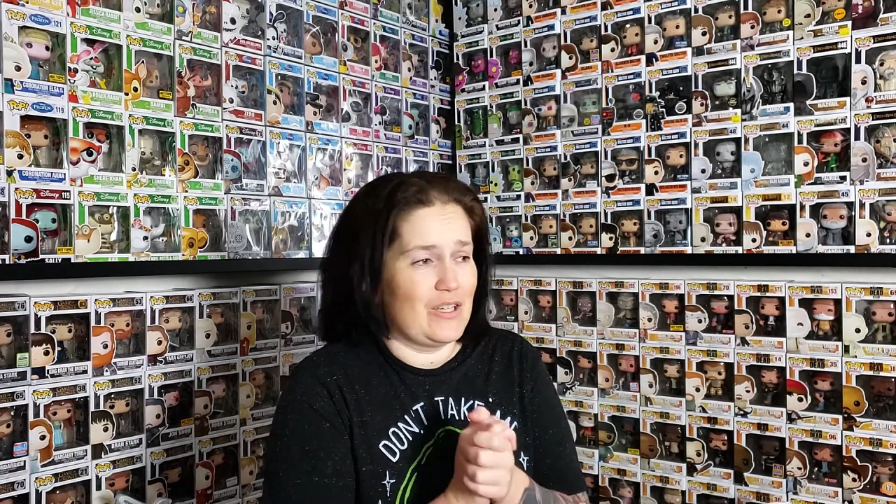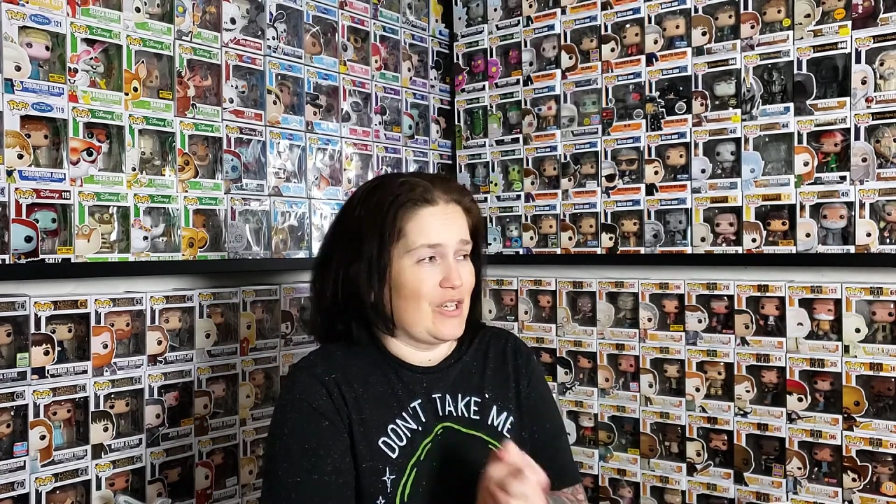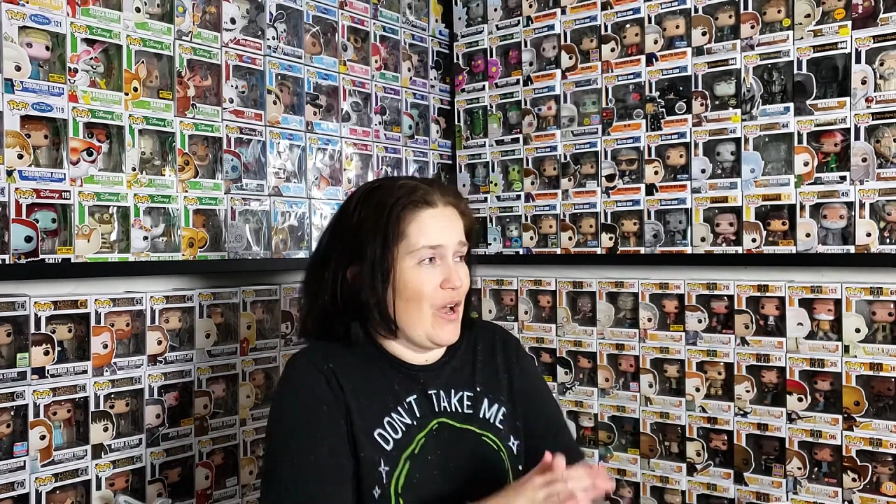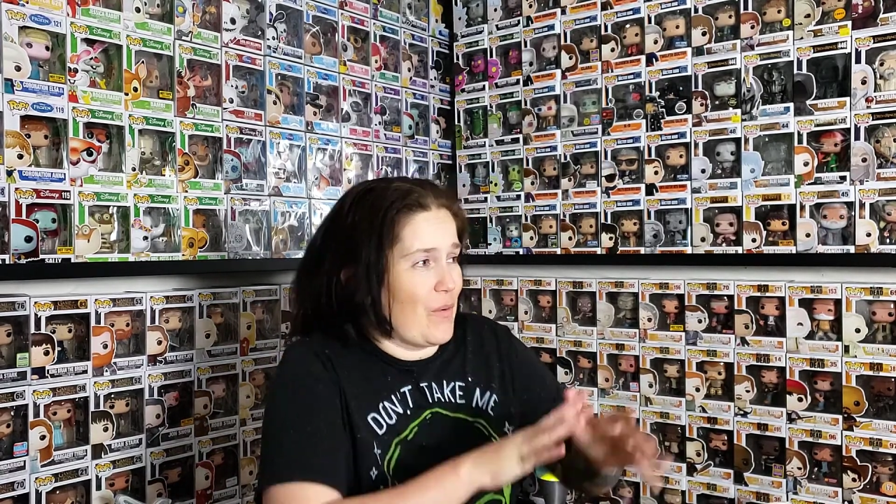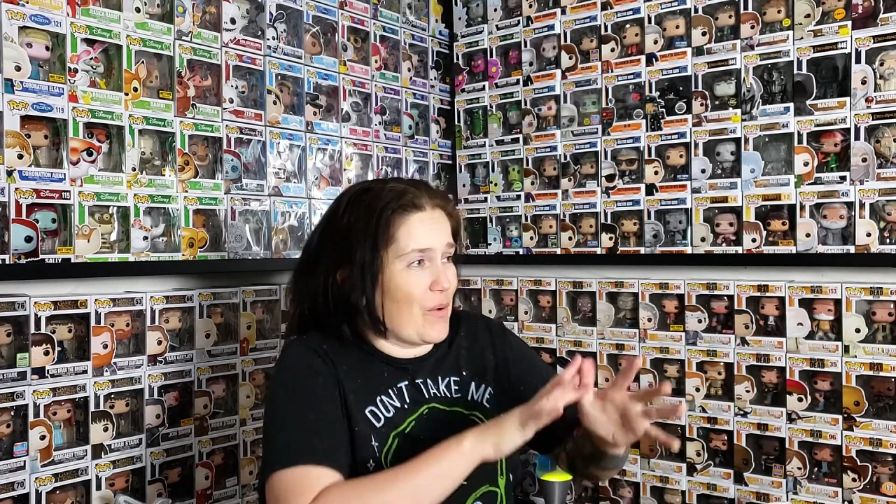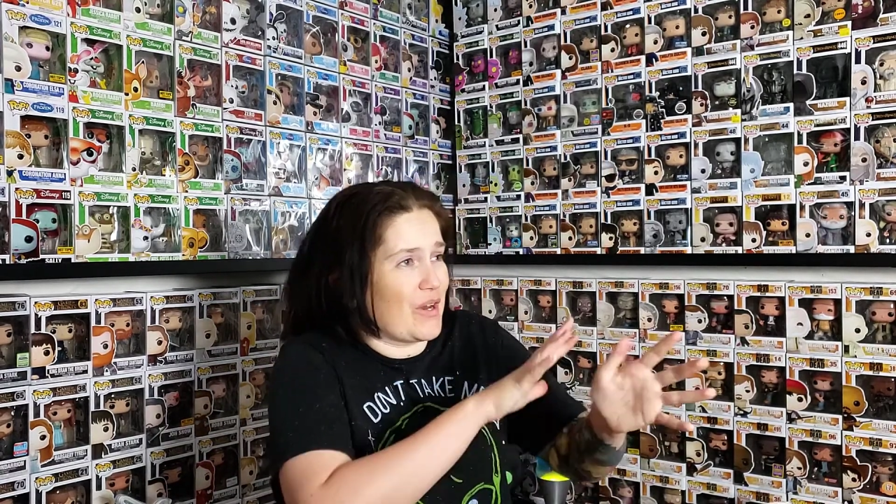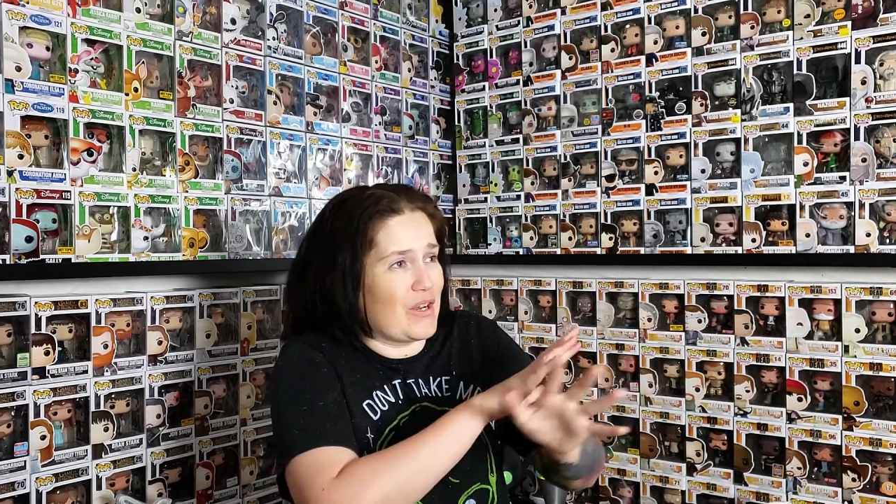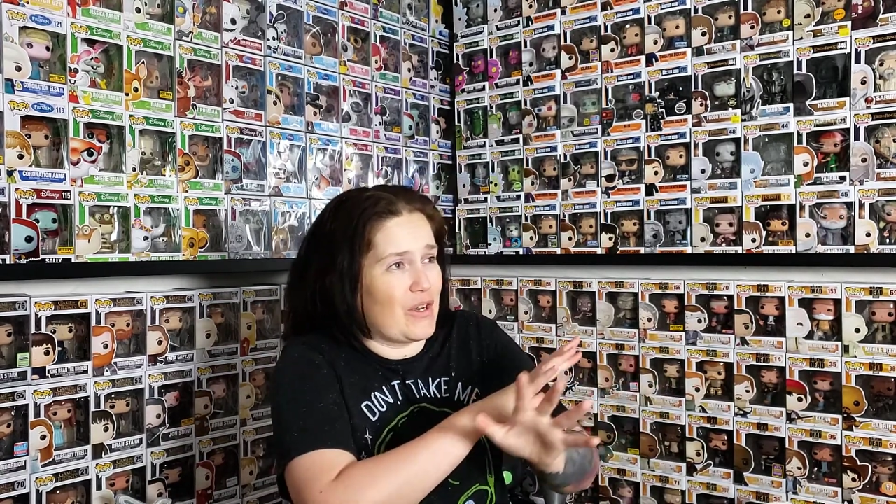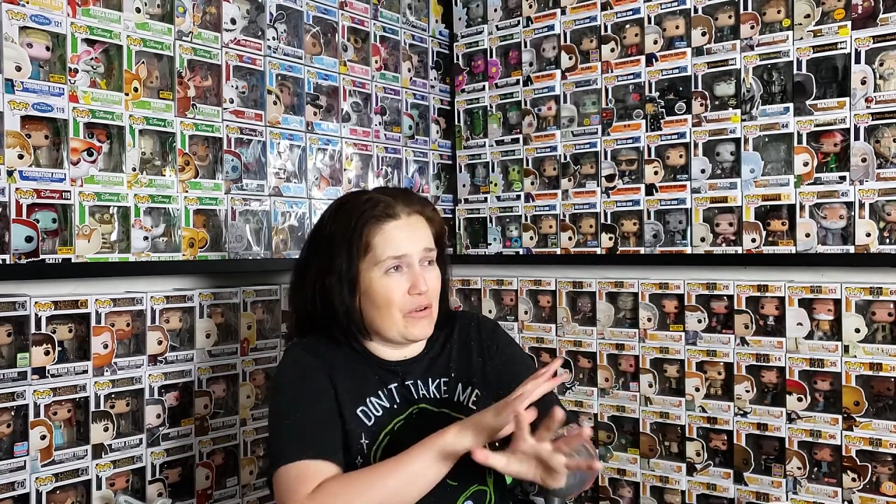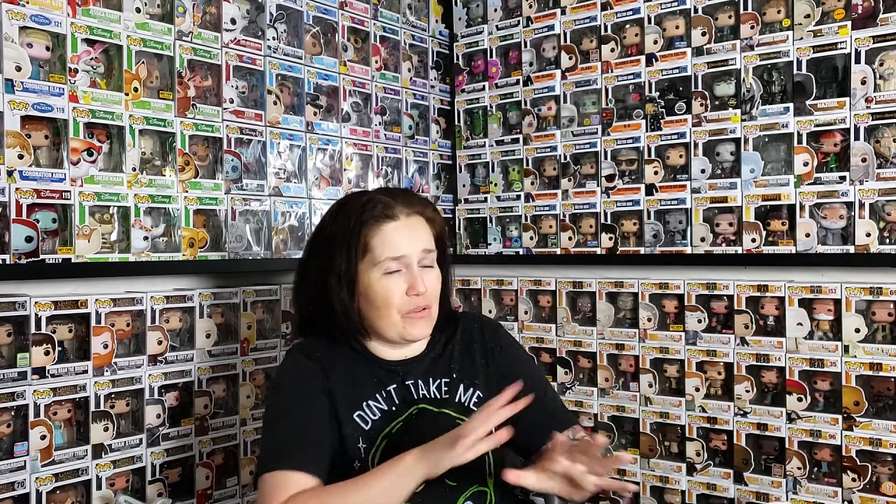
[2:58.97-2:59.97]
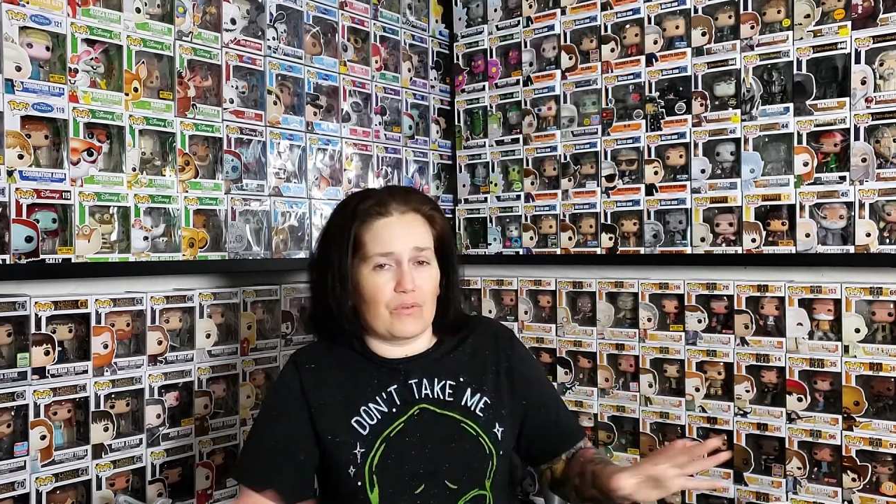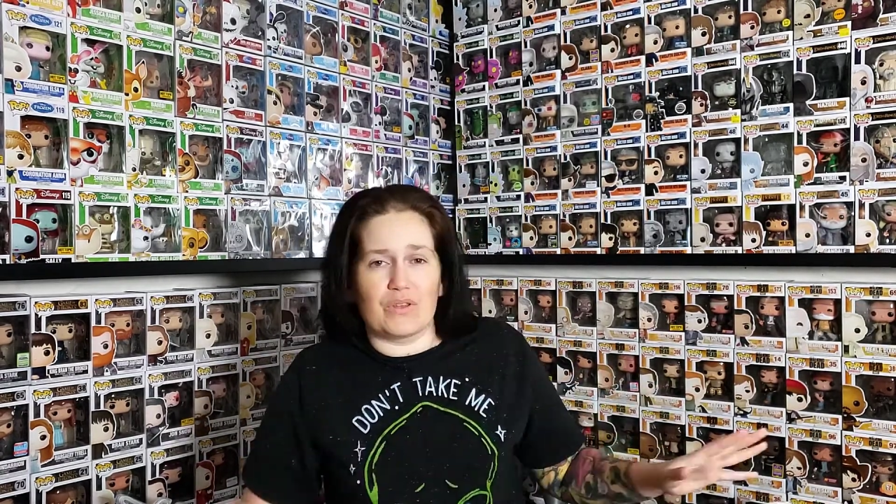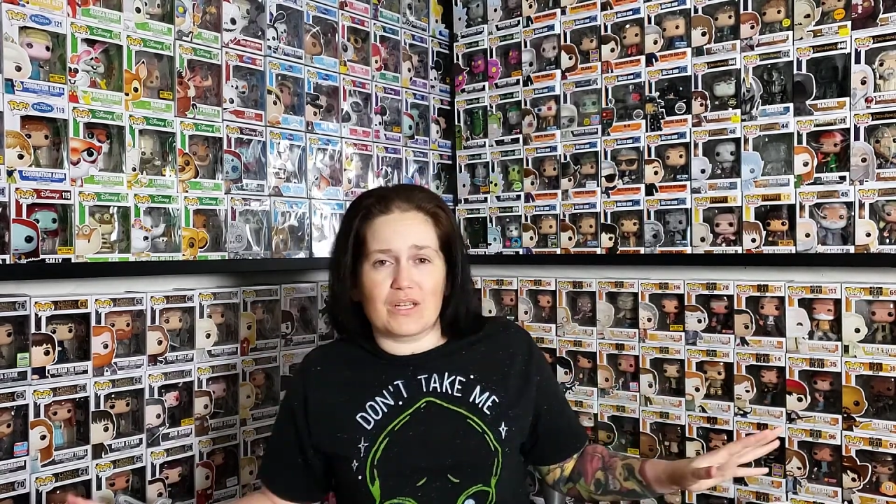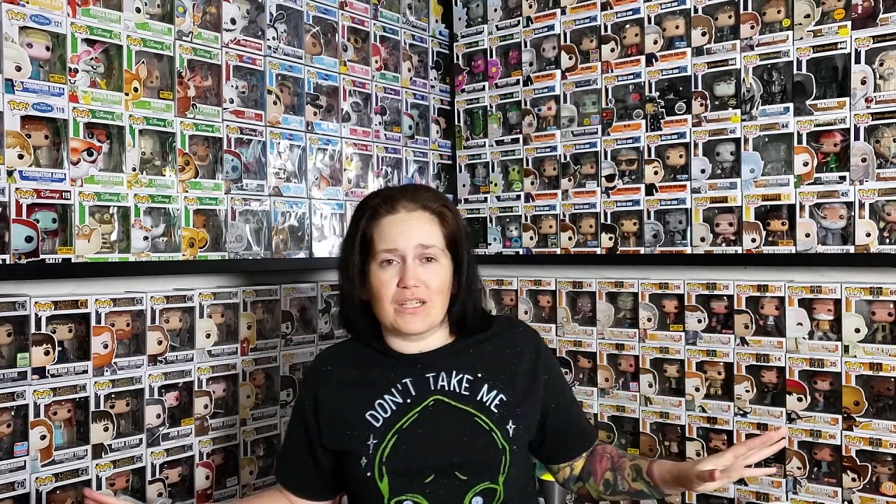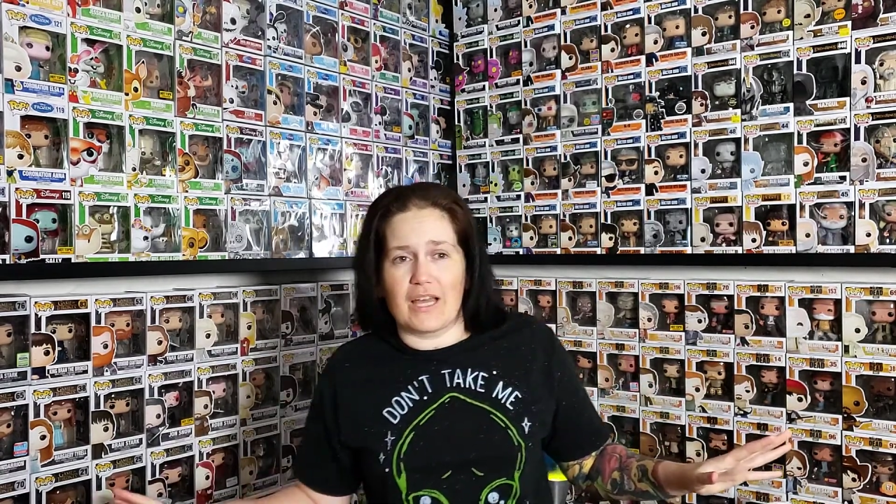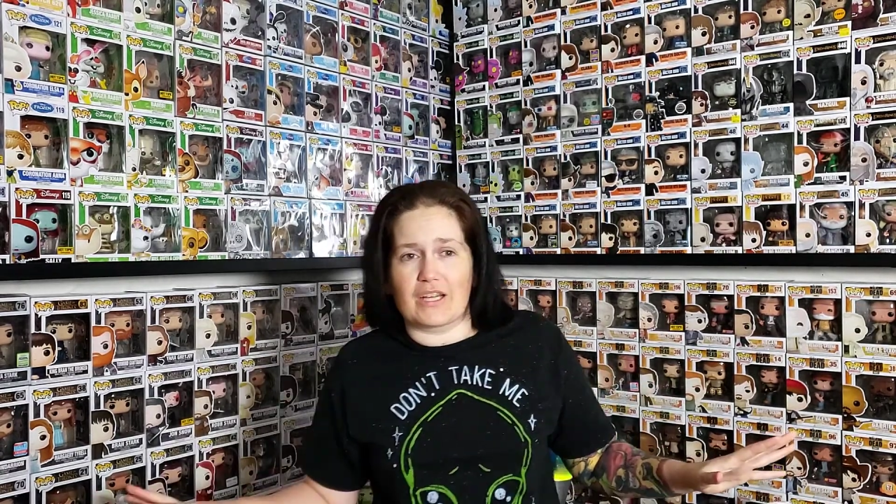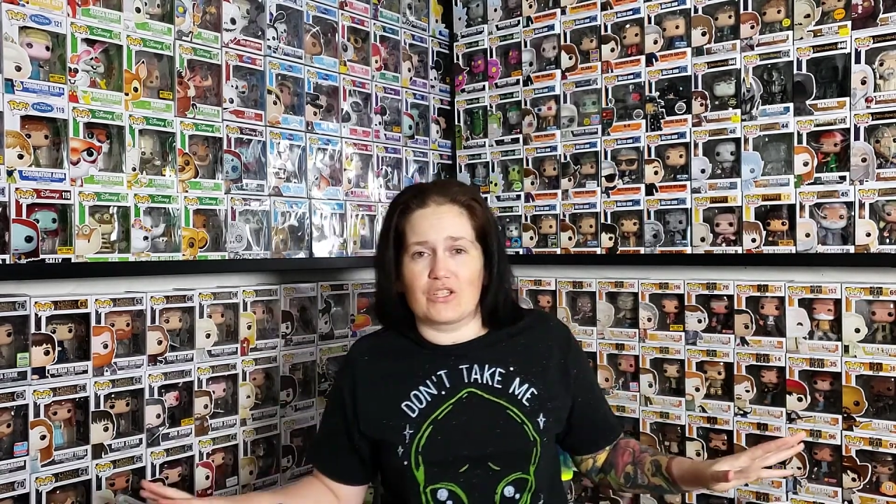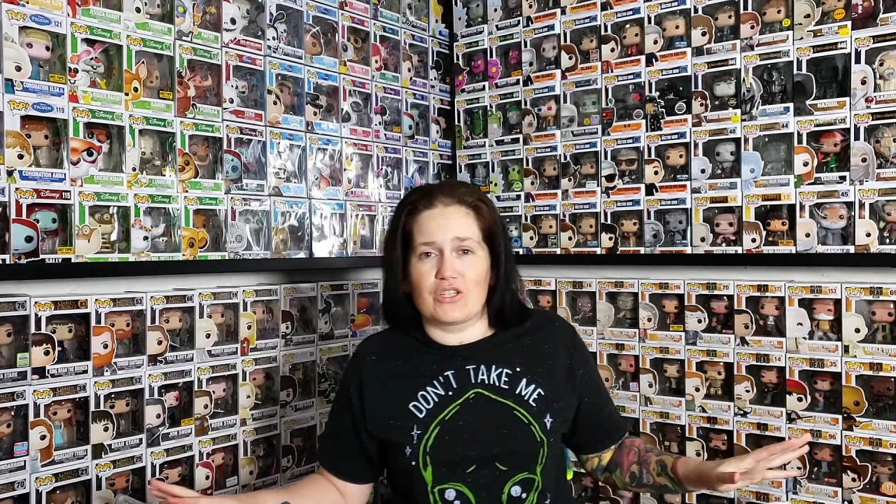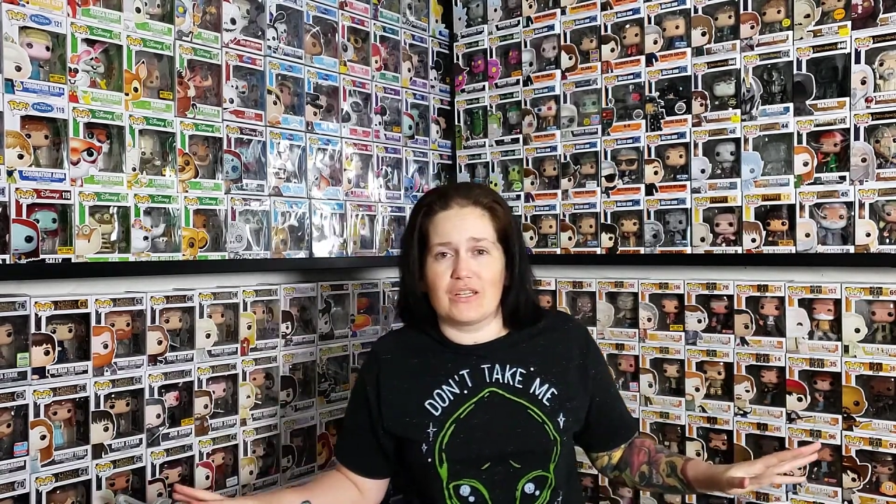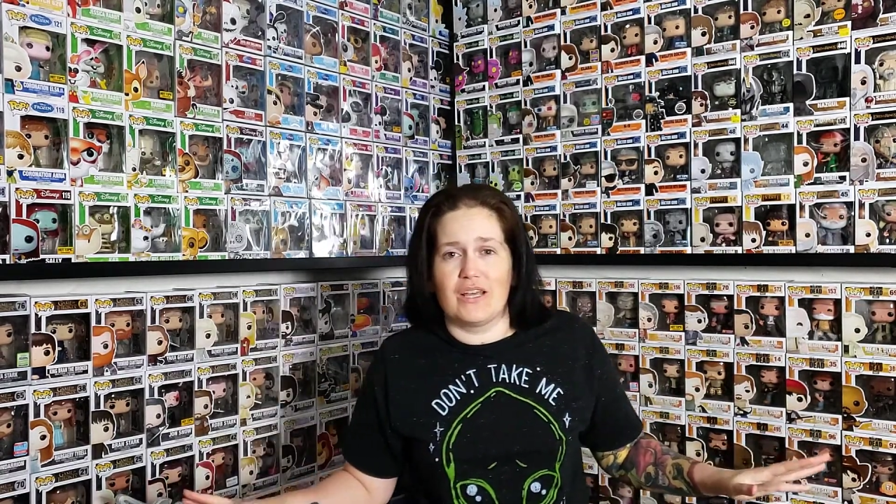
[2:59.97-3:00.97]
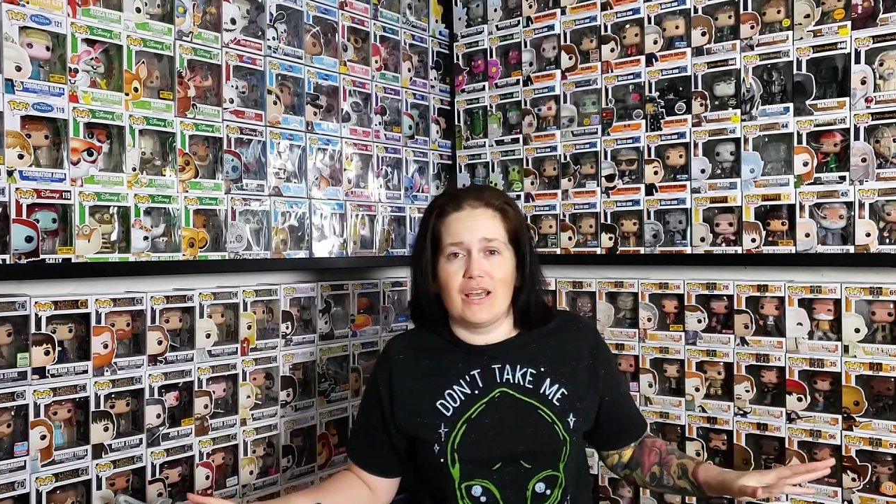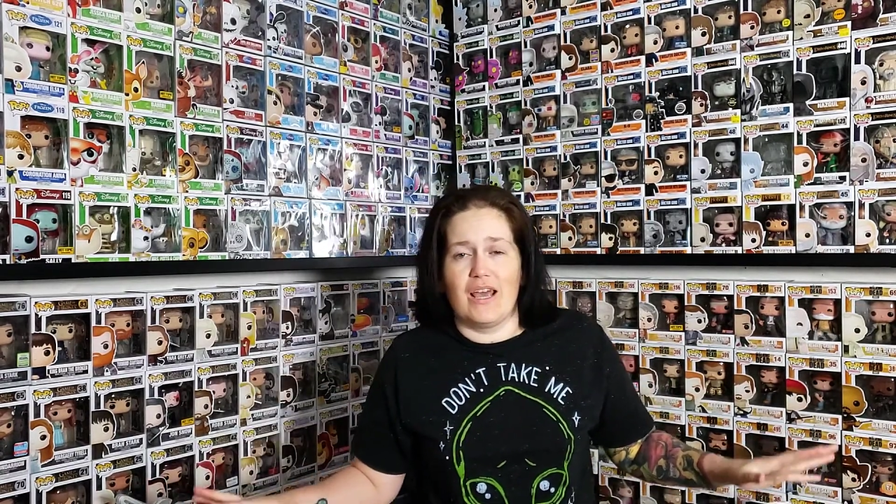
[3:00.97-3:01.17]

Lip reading: So we're going to go through the collection